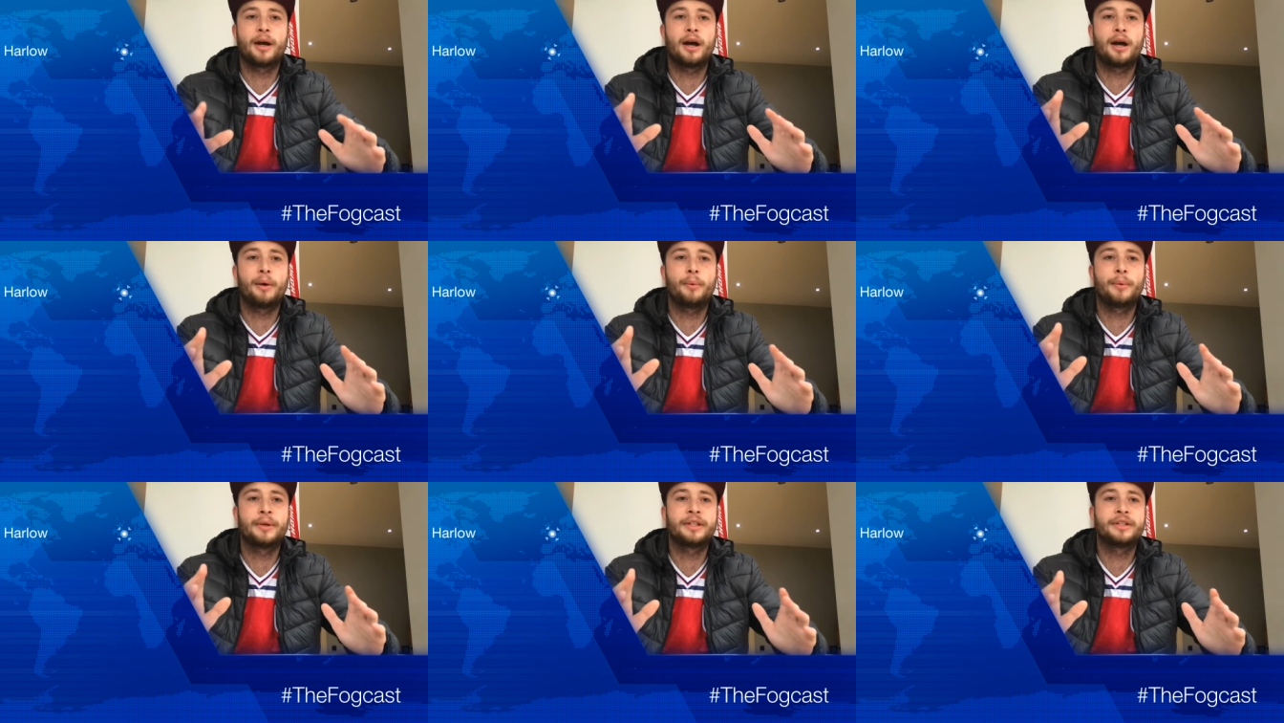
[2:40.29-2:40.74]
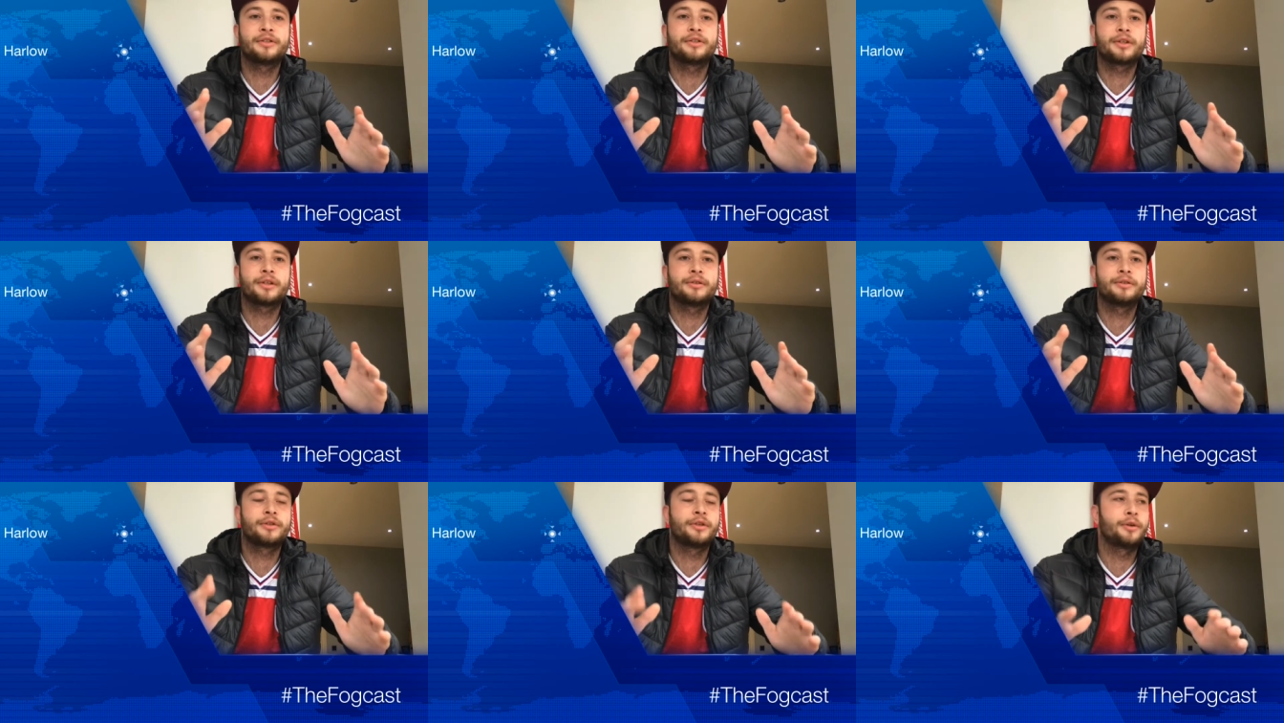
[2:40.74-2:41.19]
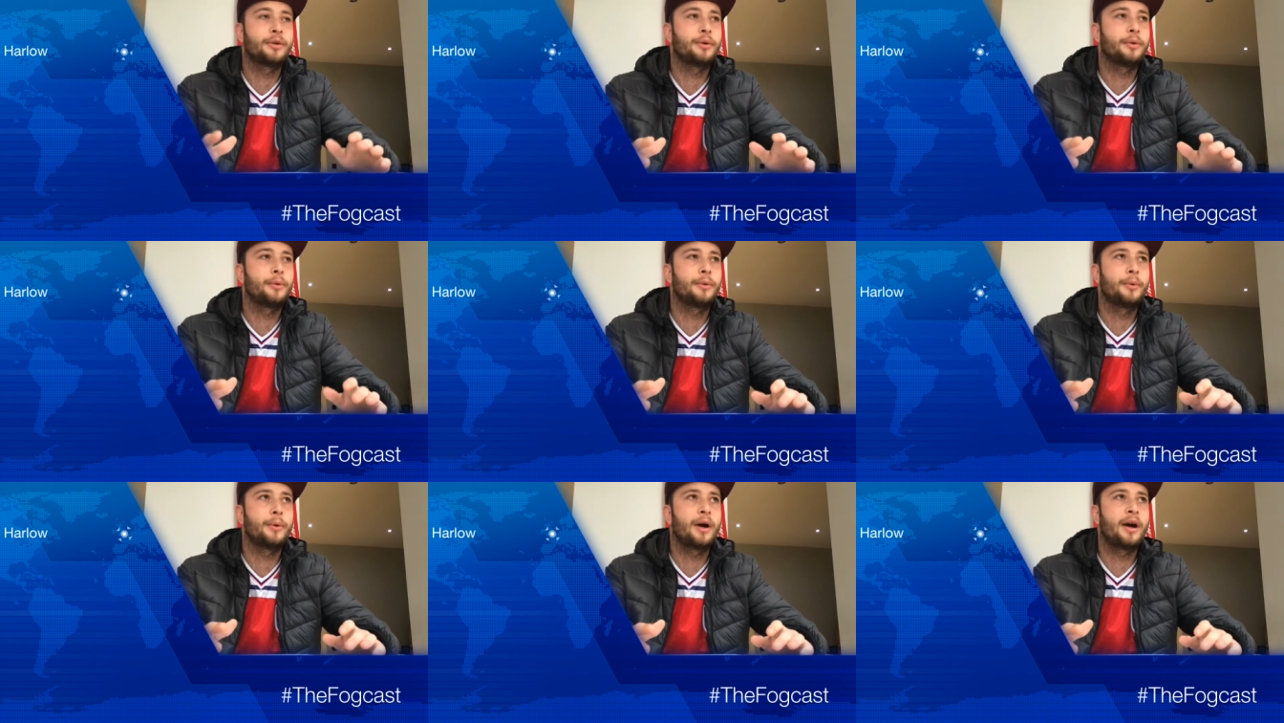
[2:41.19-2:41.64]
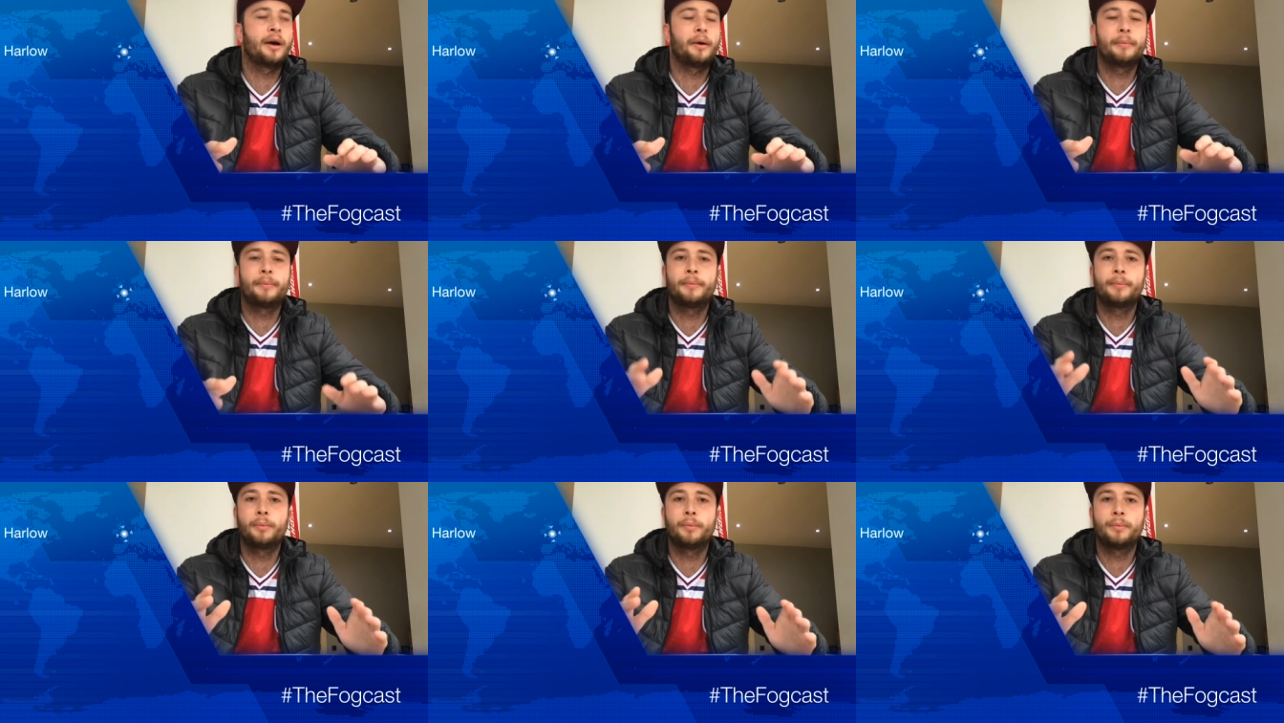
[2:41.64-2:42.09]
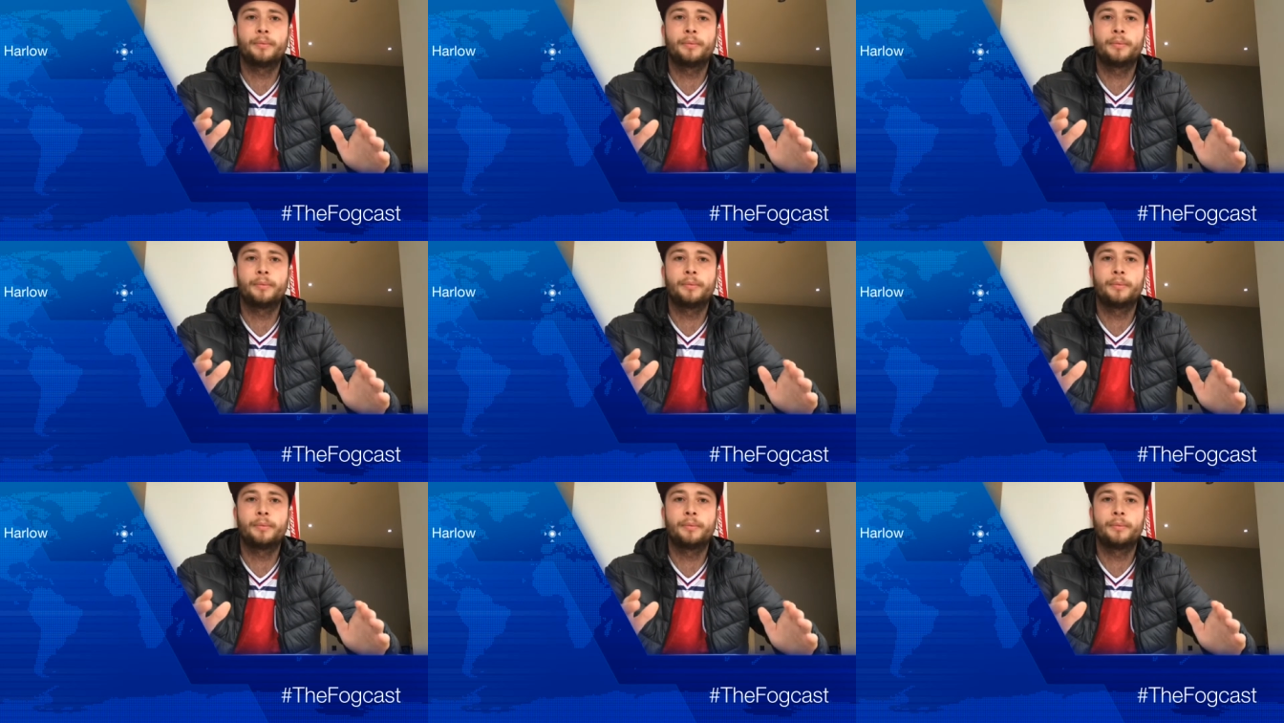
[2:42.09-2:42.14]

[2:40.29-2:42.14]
I went to